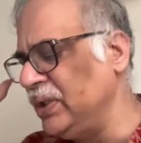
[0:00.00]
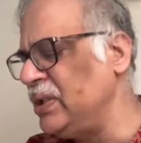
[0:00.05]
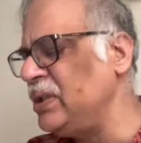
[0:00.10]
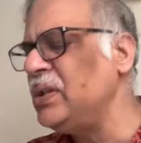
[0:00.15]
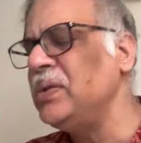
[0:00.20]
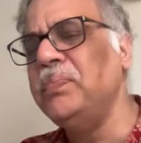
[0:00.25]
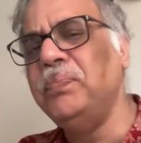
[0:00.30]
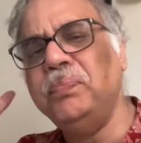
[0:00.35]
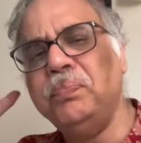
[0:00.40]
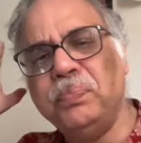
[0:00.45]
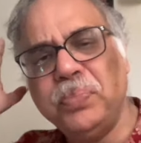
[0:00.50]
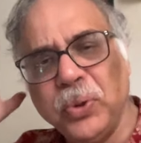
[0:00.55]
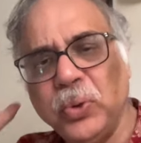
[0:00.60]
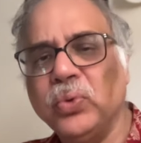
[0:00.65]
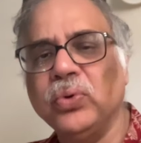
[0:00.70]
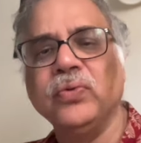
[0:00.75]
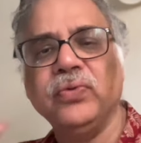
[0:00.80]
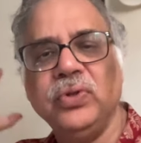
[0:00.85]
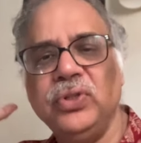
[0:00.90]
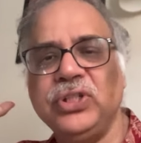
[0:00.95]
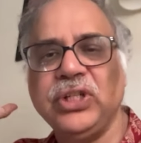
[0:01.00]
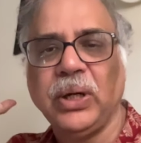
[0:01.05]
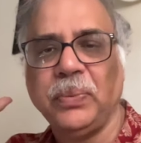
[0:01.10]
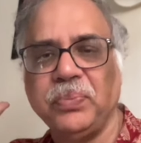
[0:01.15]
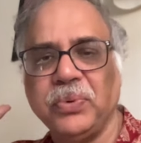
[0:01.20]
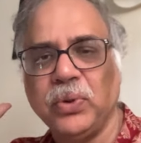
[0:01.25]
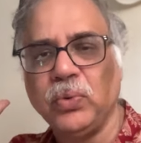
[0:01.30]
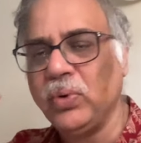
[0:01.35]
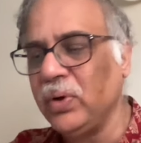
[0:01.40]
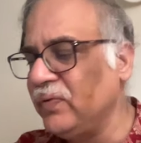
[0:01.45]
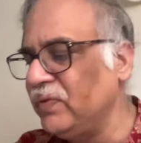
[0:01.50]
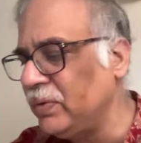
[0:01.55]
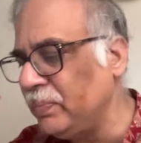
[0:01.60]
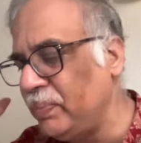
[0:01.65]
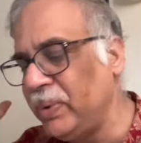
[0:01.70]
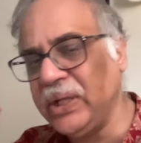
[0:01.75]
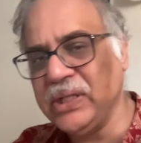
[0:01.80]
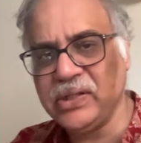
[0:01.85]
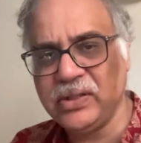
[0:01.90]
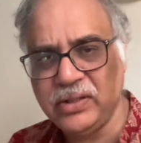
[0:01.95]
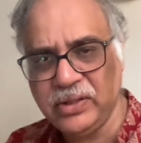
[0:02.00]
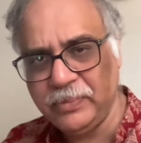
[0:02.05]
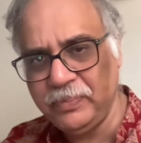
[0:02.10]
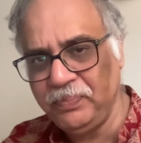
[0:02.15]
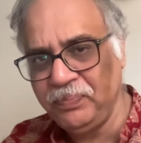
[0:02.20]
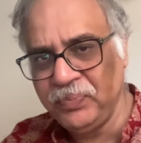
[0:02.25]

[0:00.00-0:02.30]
This is a beautiful chapter, one of the best.